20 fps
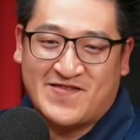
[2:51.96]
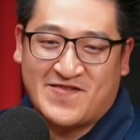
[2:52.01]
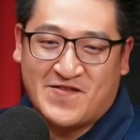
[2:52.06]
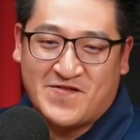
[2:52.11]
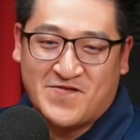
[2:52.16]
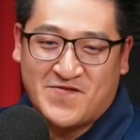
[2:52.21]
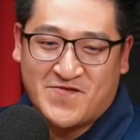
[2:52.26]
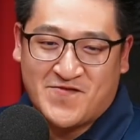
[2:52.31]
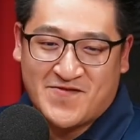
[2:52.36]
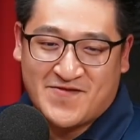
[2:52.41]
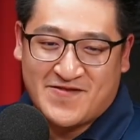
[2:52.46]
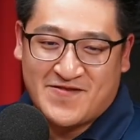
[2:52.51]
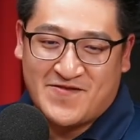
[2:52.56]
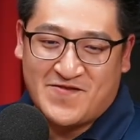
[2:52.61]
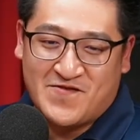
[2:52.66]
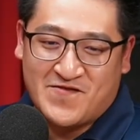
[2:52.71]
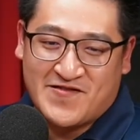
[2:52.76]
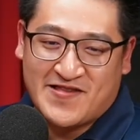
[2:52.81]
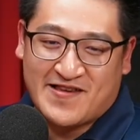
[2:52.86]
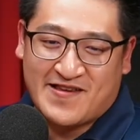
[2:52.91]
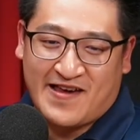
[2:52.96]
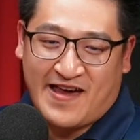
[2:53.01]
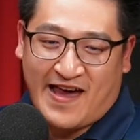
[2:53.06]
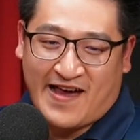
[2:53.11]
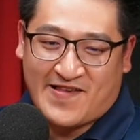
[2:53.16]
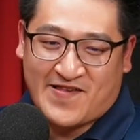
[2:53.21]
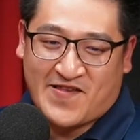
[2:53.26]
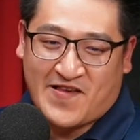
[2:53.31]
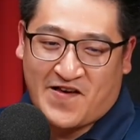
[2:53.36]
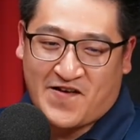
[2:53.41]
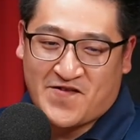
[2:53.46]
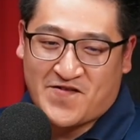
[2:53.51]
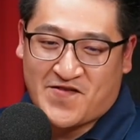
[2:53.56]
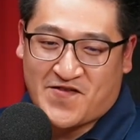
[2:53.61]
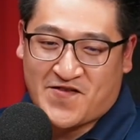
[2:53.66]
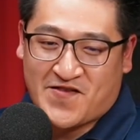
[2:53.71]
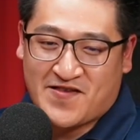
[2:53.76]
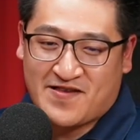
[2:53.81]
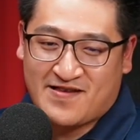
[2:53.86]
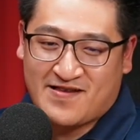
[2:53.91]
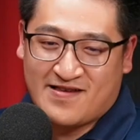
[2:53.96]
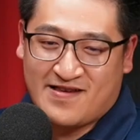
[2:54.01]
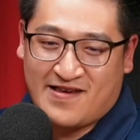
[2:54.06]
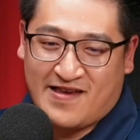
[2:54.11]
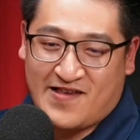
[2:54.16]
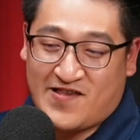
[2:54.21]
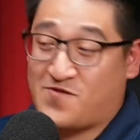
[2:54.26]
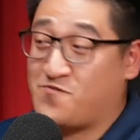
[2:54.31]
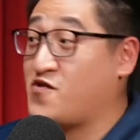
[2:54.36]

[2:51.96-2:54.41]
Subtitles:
still using Excels and